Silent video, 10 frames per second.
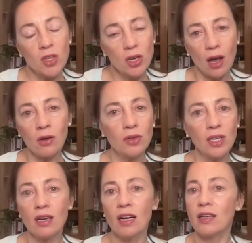not
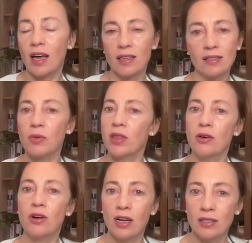holding on to that isn't
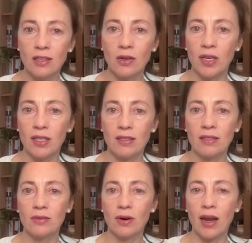without
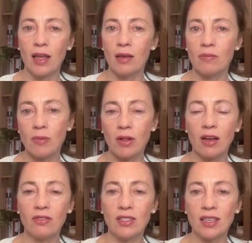consequence, right? I think people
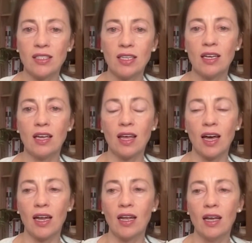have this idea
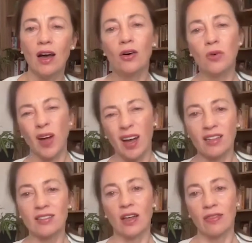that, oh, well,
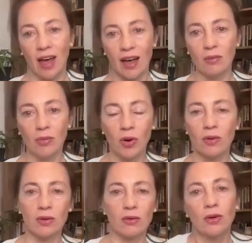it's not that
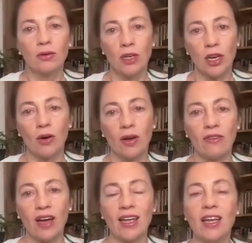important. Who, you know, if
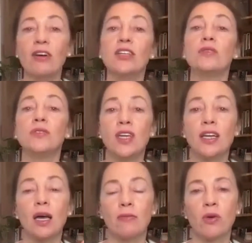I don't
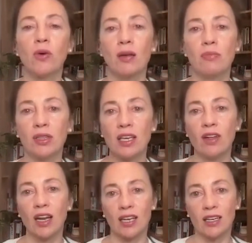stand up for what I believe
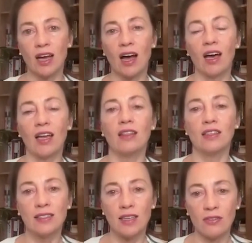in, I can hide in the
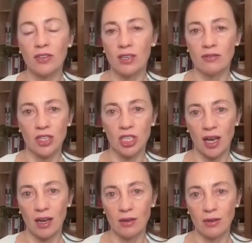safety of the
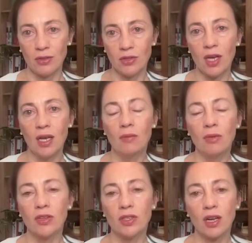shadows. But
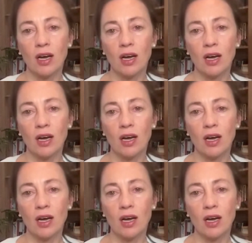there's a